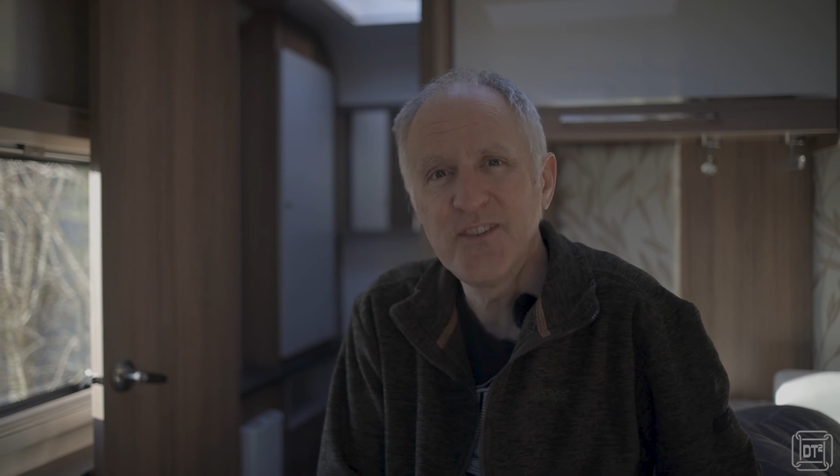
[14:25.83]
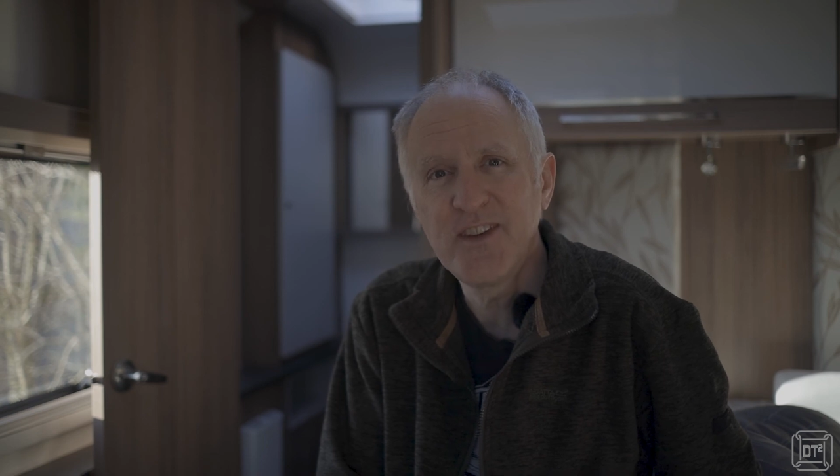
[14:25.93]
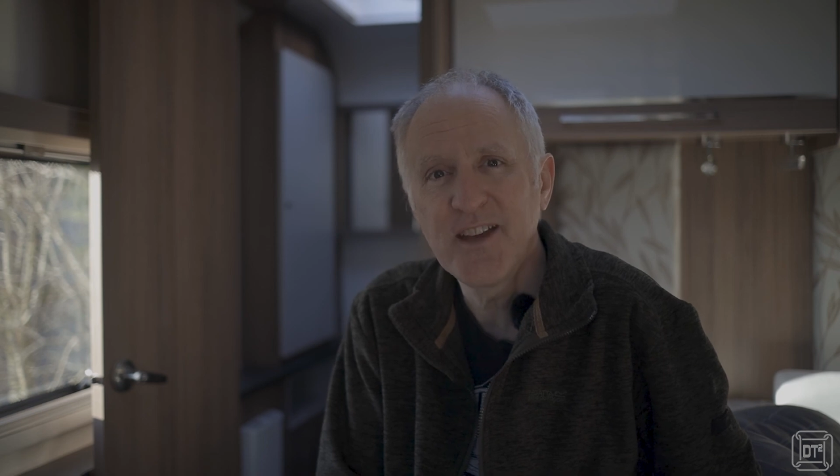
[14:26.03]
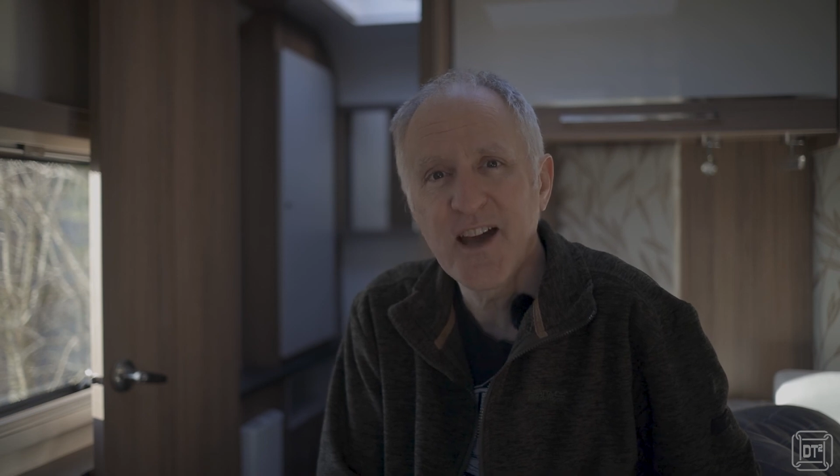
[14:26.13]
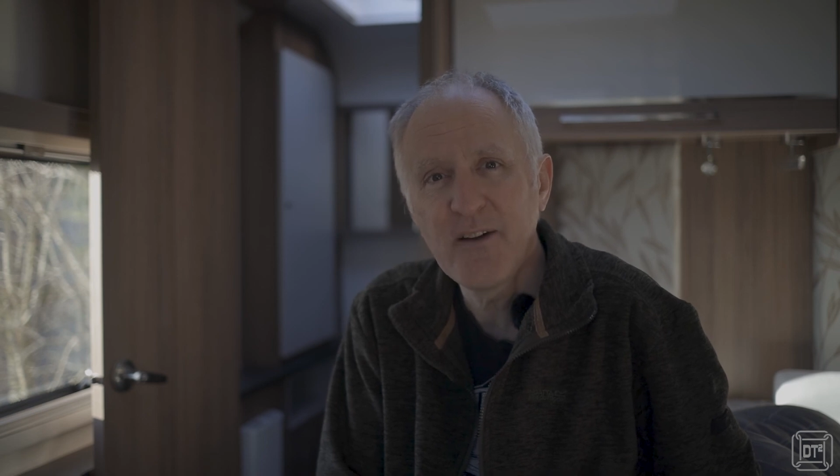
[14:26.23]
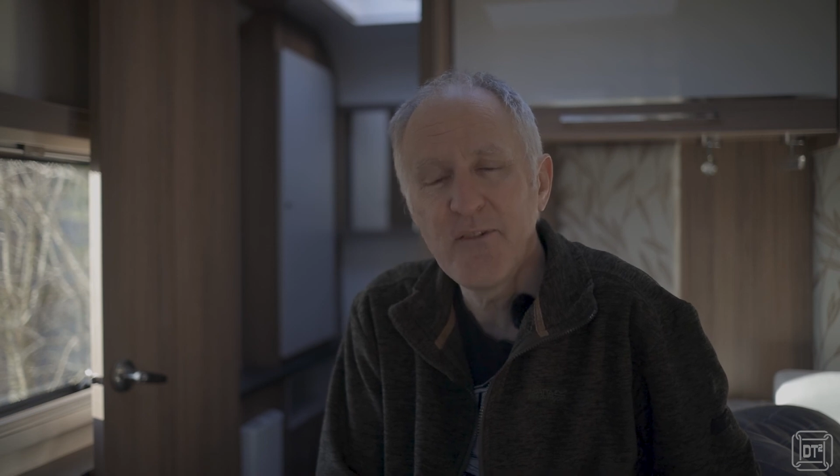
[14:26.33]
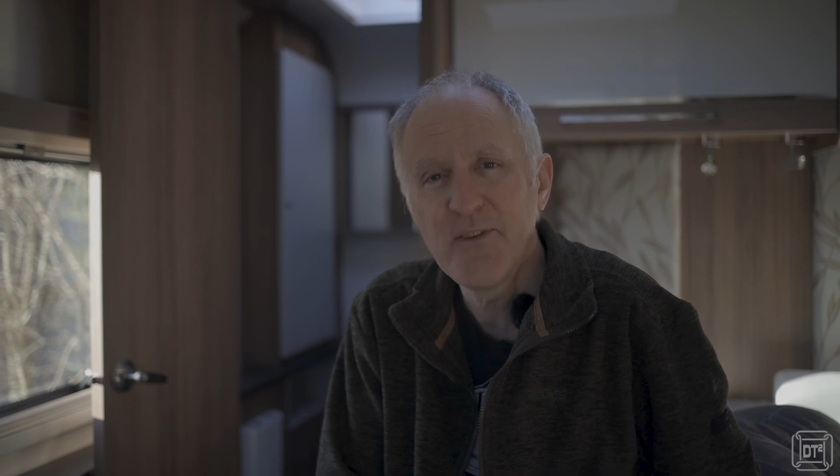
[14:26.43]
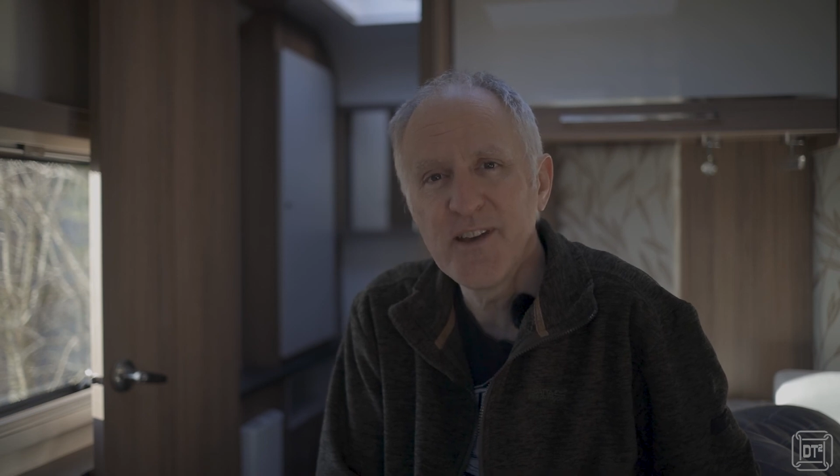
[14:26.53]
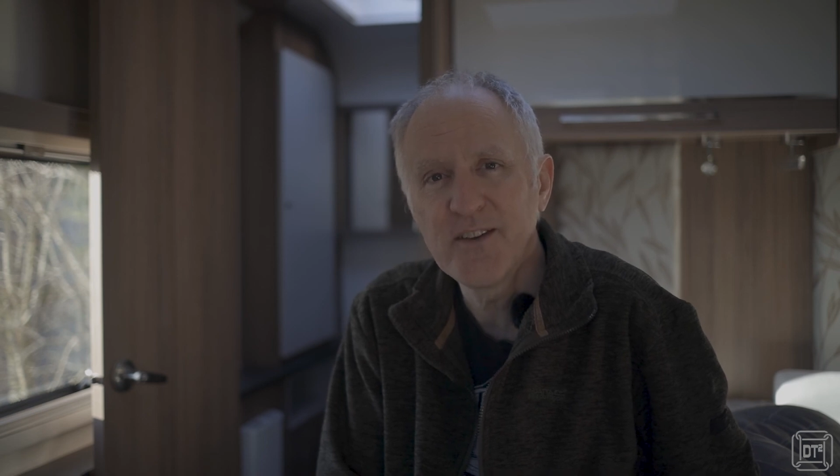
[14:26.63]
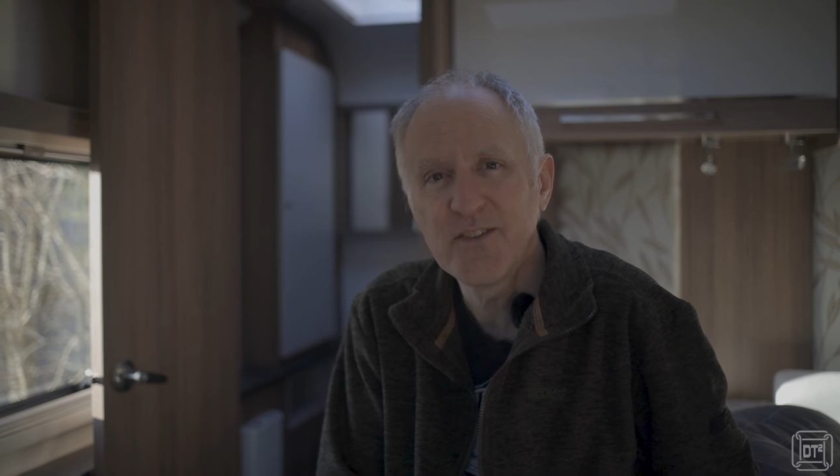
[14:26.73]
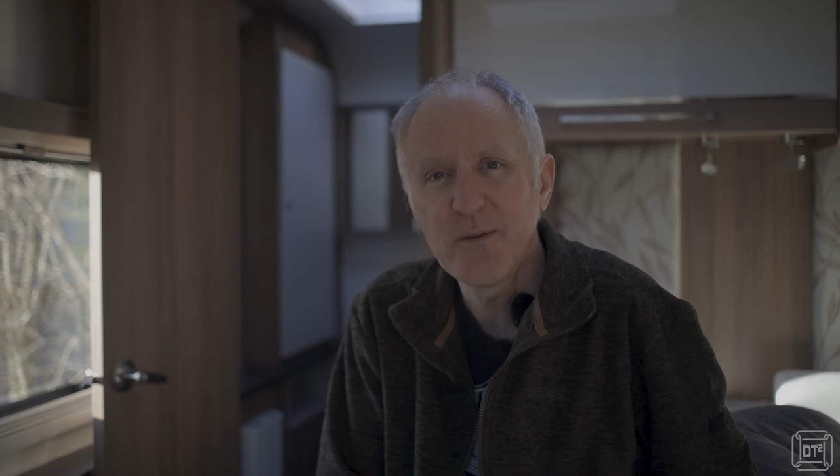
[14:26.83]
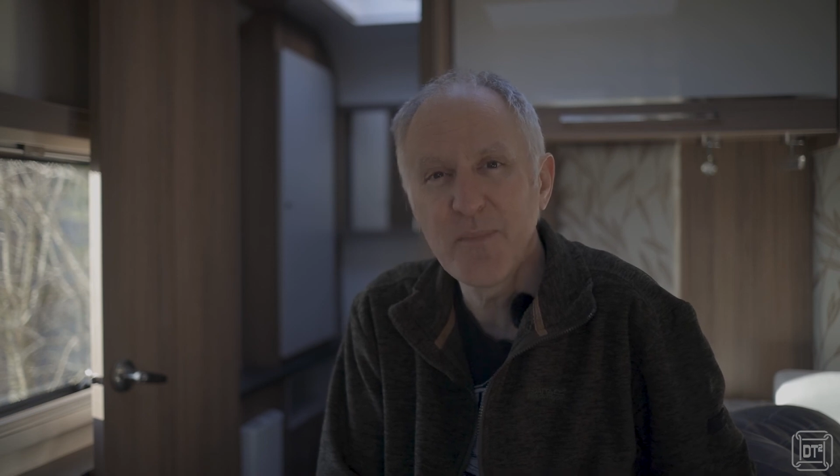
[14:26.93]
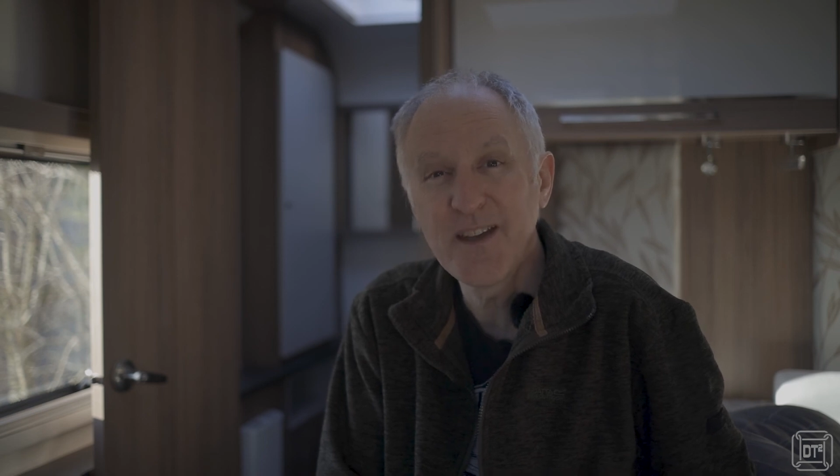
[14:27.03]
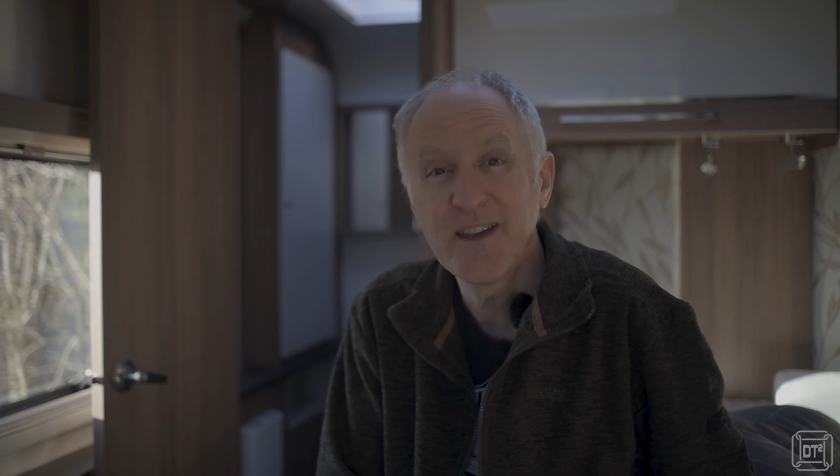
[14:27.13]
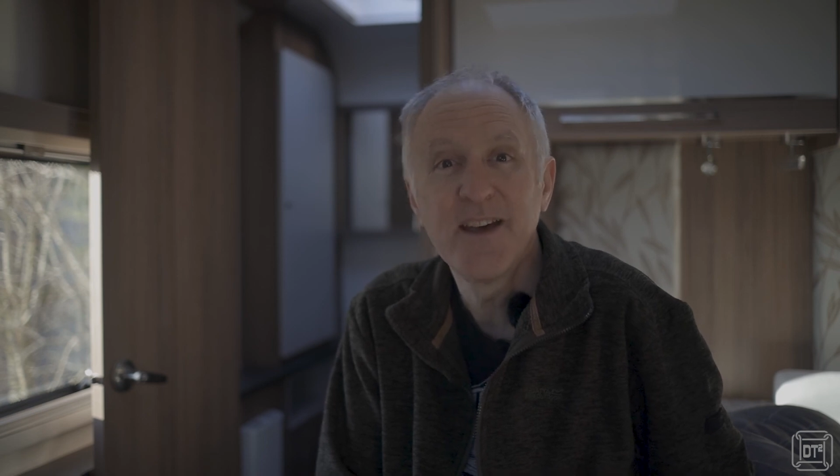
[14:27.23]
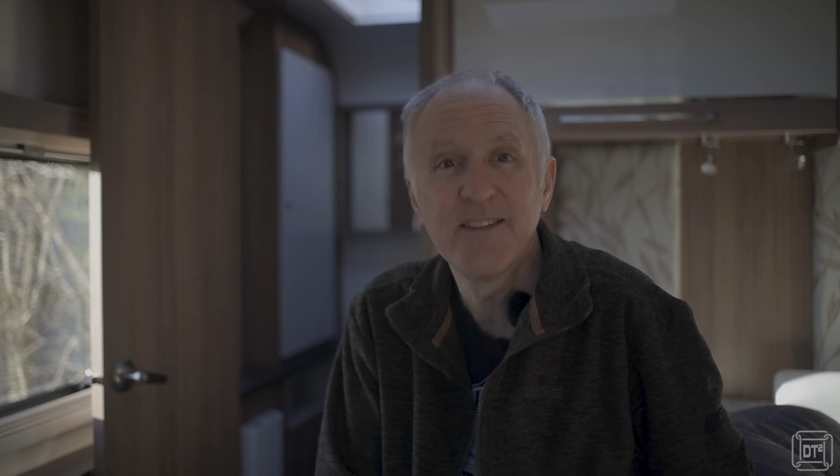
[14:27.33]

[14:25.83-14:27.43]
seeing other videos I make,